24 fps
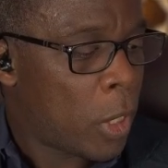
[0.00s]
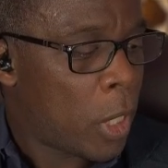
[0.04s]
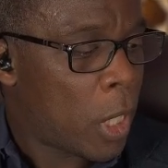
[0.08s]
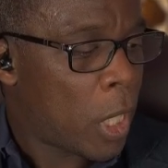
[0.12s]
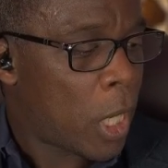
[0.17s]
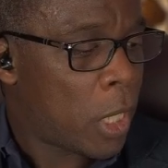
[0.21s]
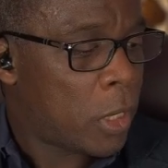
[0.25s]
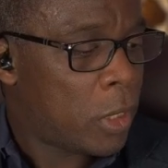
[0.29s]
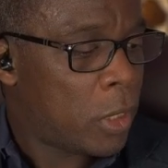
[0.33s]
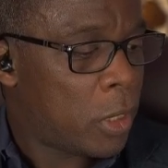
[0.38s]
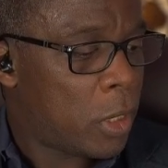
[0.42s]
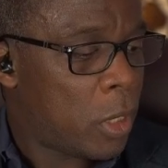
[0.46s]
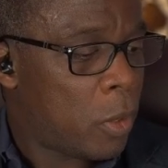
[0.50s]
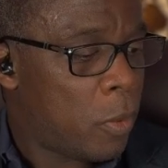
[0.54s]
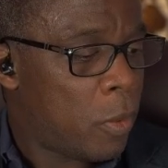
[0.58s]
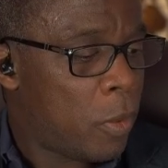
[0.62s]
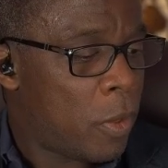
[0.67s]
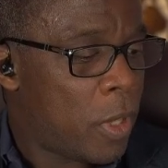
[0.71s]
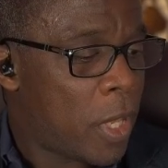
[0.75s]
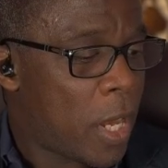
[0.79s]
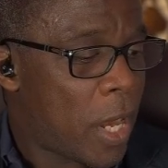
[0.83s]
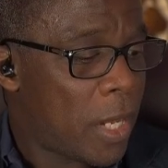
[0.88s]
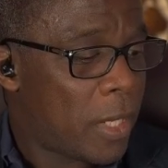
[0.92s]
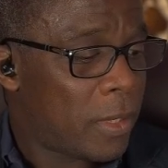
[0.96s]
And so
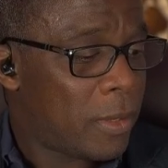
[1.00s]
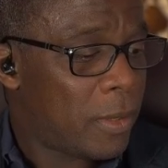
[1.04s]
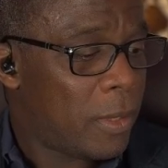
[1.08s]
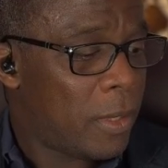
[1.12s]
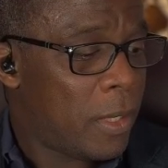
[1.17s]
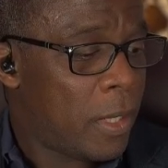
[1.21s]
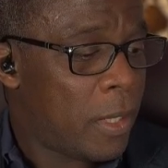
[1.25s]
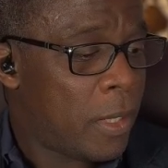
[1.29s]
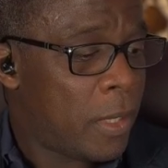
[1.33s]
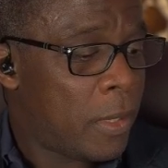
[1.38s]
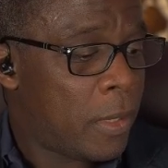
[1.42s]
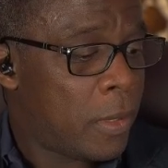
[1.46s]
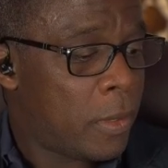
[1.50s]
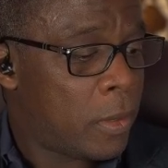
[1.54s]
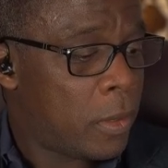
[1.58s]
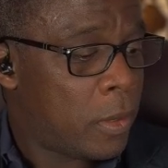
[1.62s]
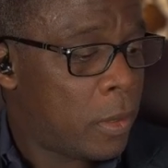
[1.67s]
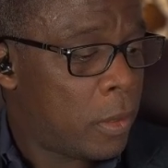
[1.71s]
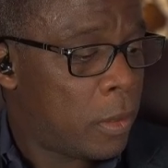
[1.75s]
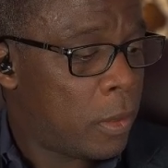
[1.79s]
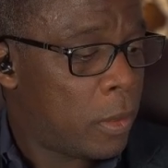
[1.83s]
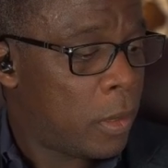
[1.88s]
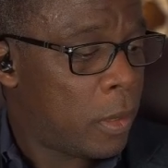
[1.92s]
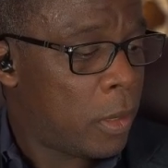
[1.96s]
that is
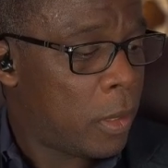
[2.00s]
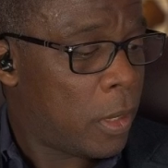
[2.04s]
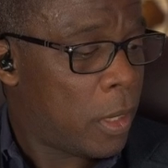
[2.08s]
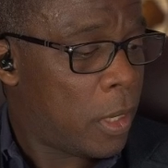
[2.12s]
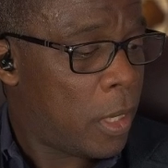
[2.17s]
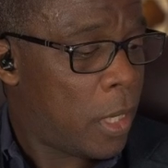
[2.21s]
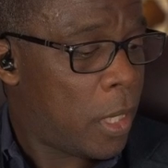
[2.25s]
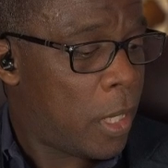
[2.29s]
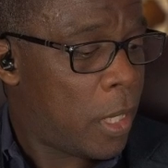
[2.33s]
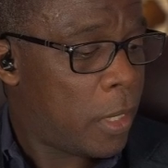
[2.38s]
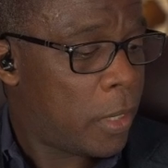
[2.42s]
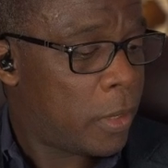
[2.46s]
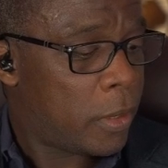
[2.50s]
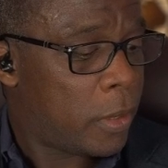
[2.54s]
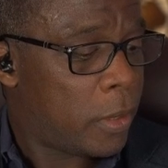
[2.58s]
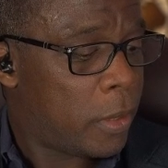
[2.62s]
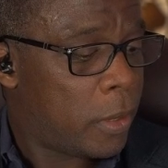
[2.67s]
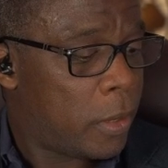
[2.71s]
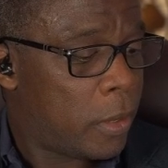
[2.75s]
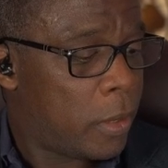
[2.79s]
it